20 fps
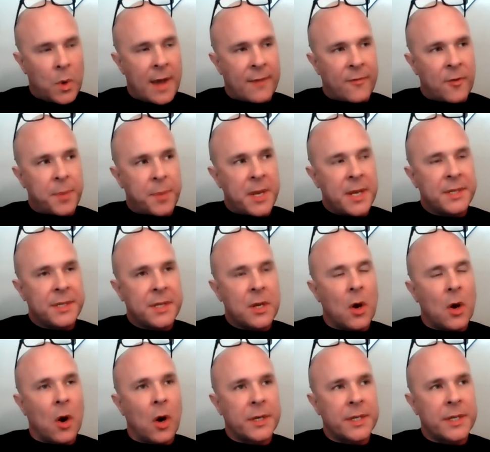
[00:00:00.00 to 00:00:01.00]
We have a P
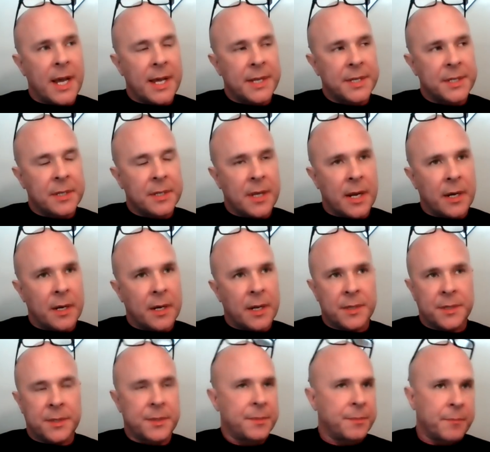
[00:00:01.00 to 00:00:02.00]
C R test that
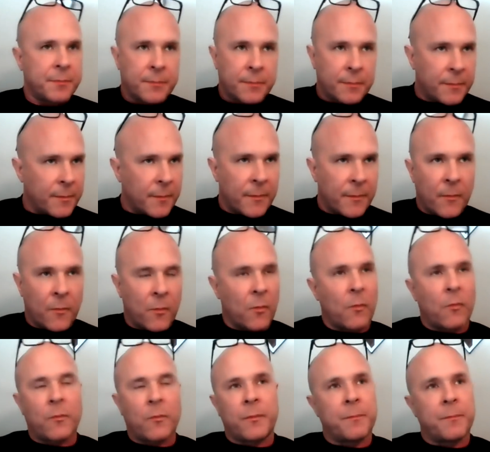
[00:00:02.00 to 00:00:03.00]
is
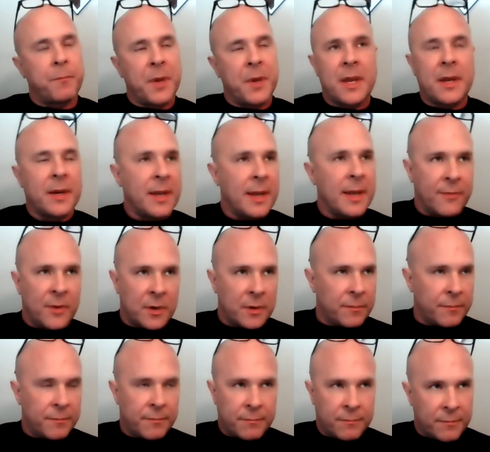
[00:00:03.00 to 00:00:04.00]
being
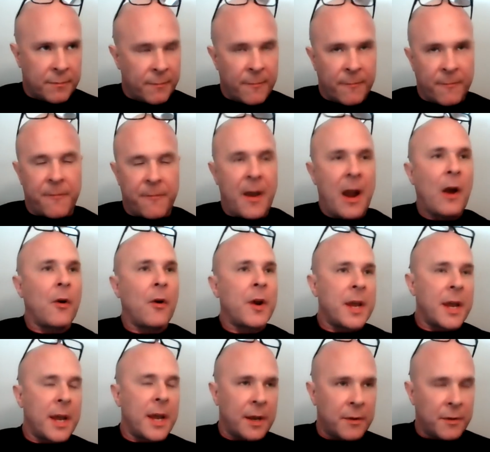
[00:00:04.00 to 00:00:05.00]
given
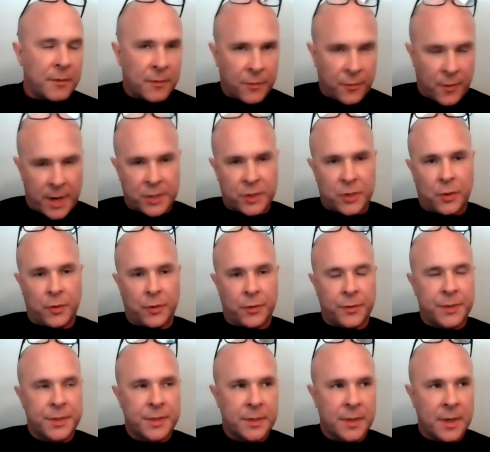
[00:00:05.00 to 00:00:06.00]
varying
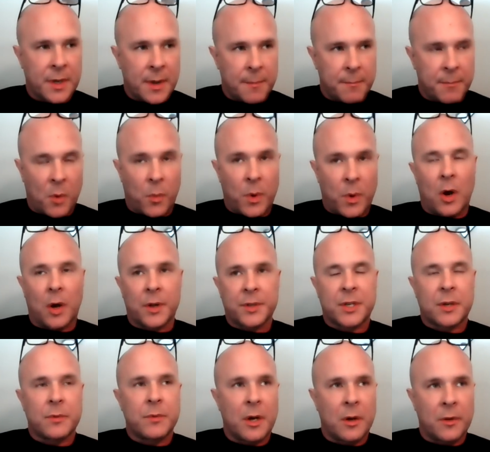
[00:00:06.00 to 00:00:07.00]
thresholds, but we
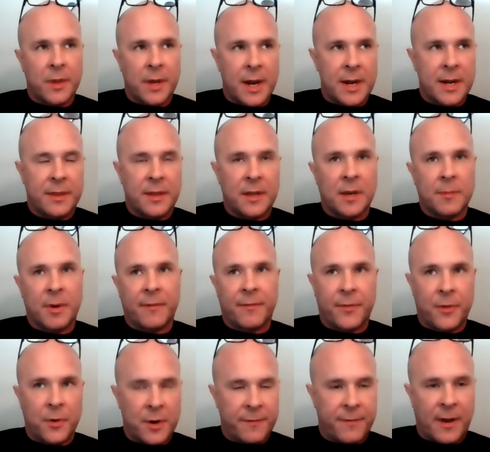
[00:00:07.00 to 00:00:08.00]
also know that anything
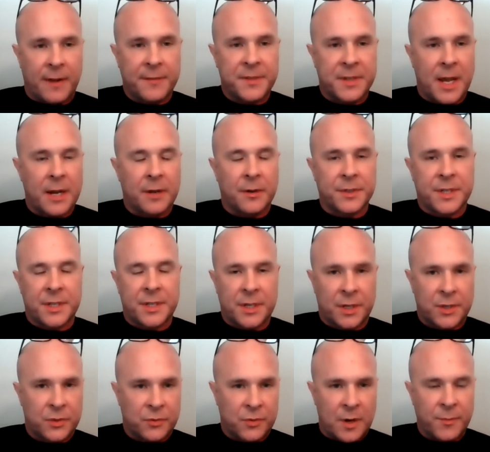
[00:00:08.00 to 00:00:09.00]
above thirty-five cycles is
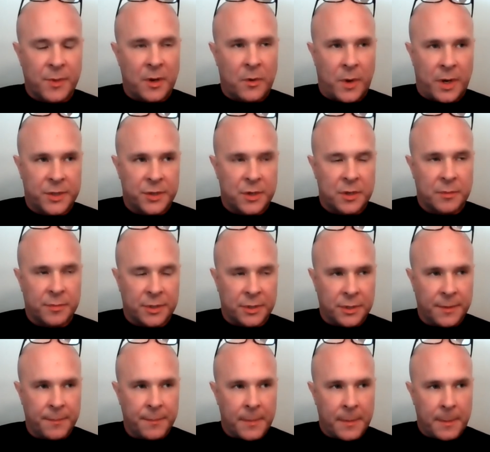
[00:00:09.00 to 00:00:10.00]
extremely
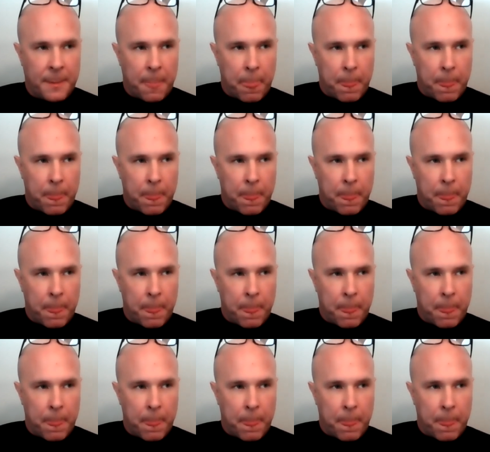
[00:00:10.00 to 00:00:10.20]
questionable.